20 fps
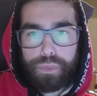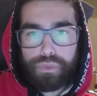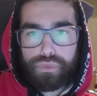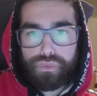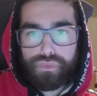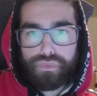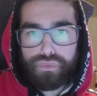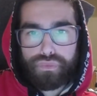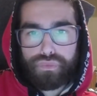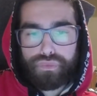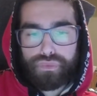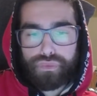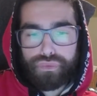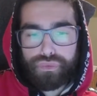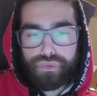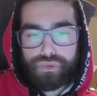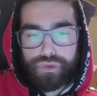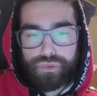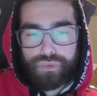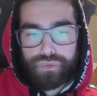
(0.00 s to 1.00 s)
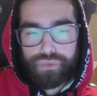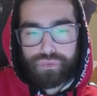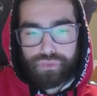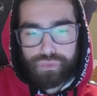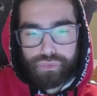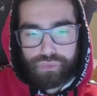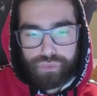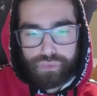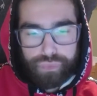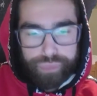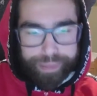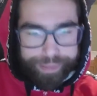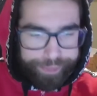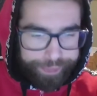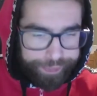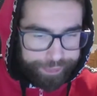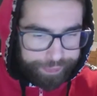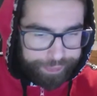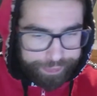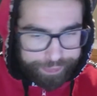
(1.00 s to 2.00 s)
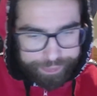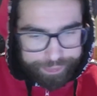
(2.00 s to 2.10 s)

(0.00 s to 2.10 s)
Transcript: [no speech]